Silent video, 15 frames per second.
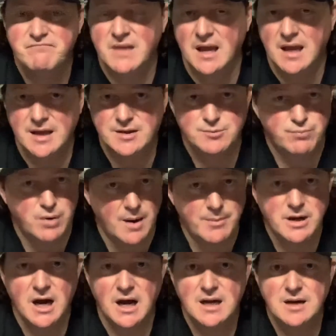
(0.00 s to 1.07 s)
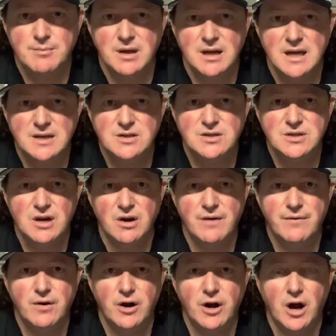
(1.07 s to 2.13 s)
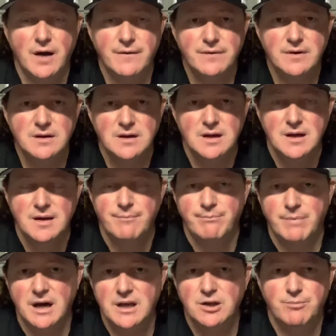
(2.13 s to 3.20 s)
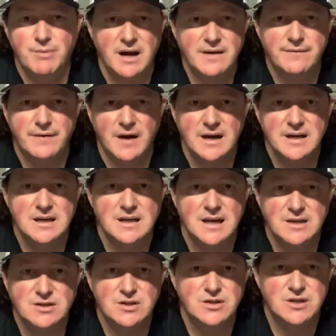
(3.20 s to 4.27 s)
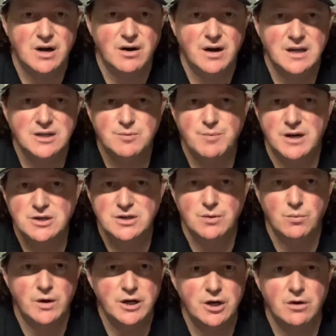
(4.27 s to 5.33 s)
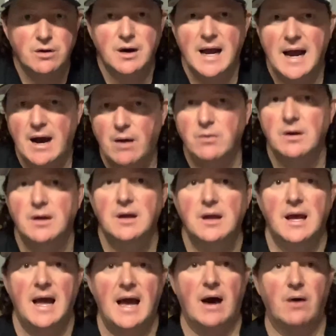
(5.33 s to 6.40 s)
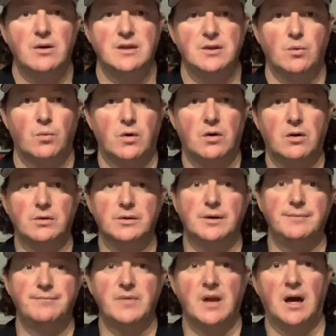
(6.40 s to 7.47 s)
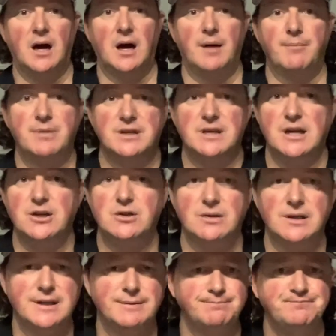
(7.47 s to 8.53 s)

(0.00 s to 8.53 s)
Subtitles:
It's probably not going to be necessary very often, but you might find it necessary, especially when you're out in the world, potentially